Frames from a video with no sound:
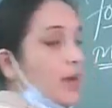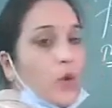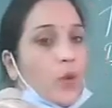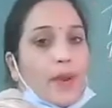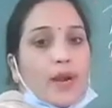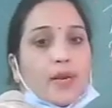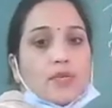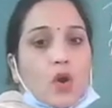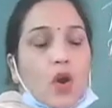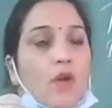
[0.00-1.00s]
can do
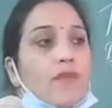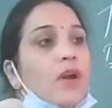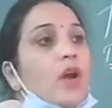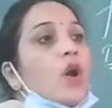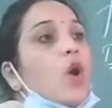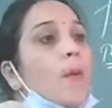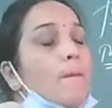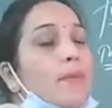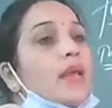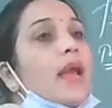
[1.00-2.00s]
practice of
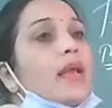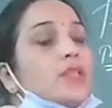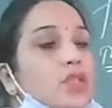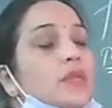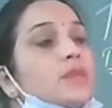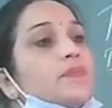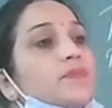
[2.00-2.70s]
comprehension.